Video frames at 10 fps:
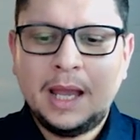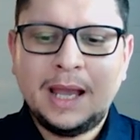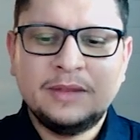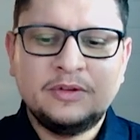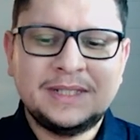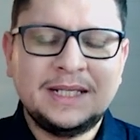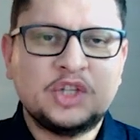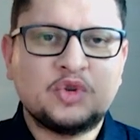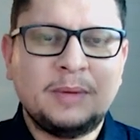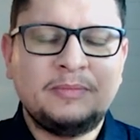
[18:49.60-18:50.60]
and the
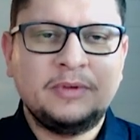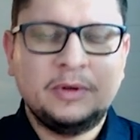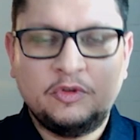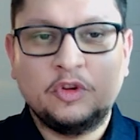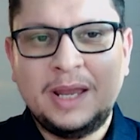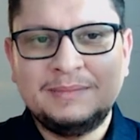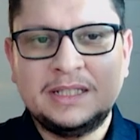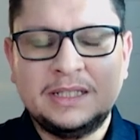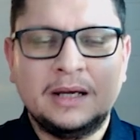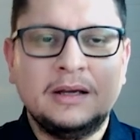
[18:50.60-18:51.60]
CHRN for the
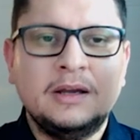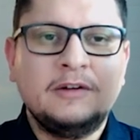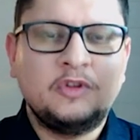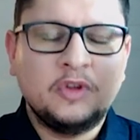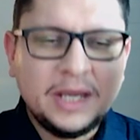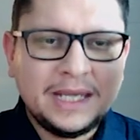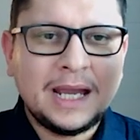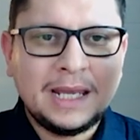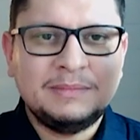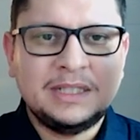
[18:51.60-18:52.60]
MDD. For the
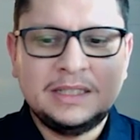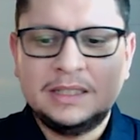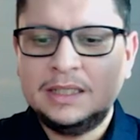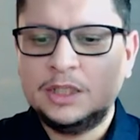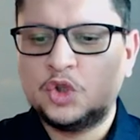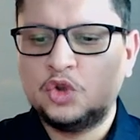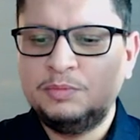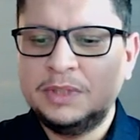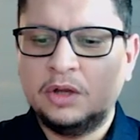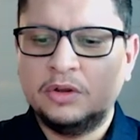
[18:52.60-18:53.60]
AIMDD, it
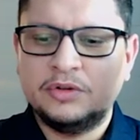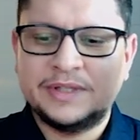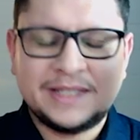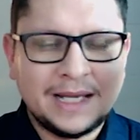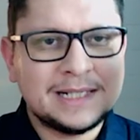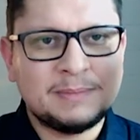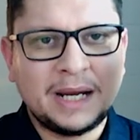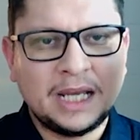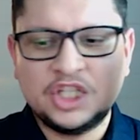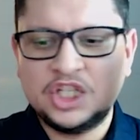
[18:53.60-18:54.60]
should be on the sales
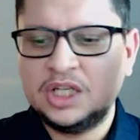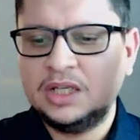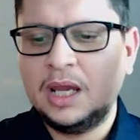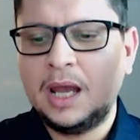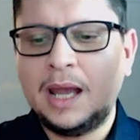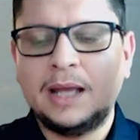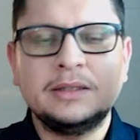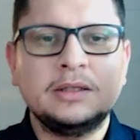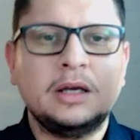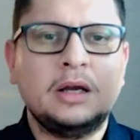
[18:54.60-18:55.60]
packaging
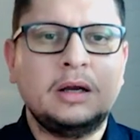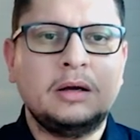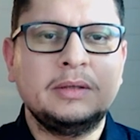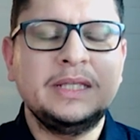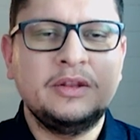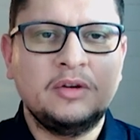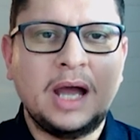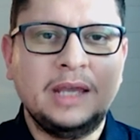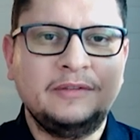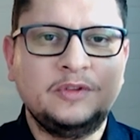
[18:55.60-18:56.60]
and in the
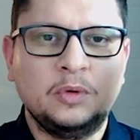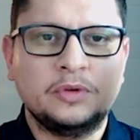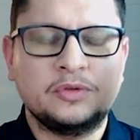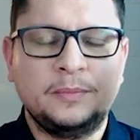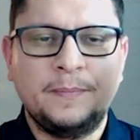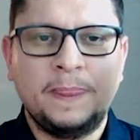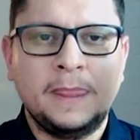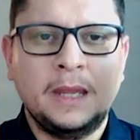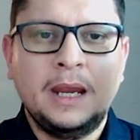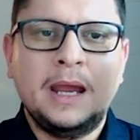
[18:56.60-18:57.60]
IFU also.
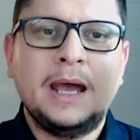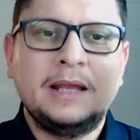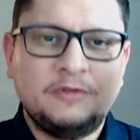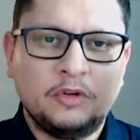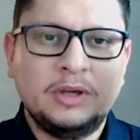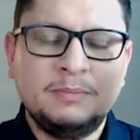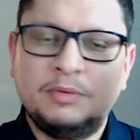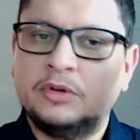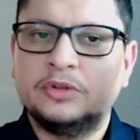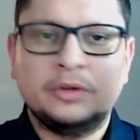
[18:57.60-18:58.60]
And for the
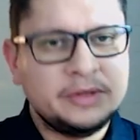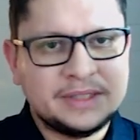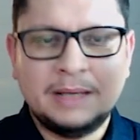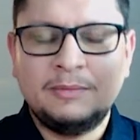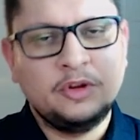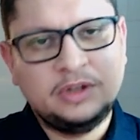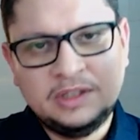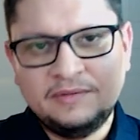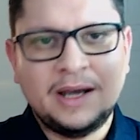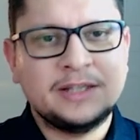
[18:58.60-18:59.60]
importer, the same on the
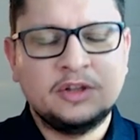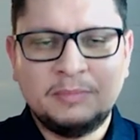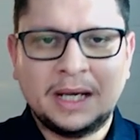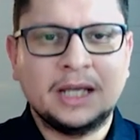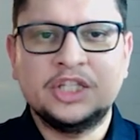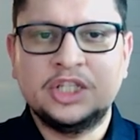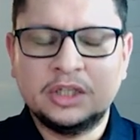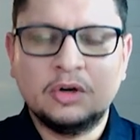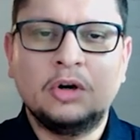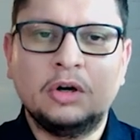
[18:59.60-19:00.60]
device, on the
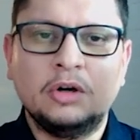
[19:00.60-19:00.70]
packaging, or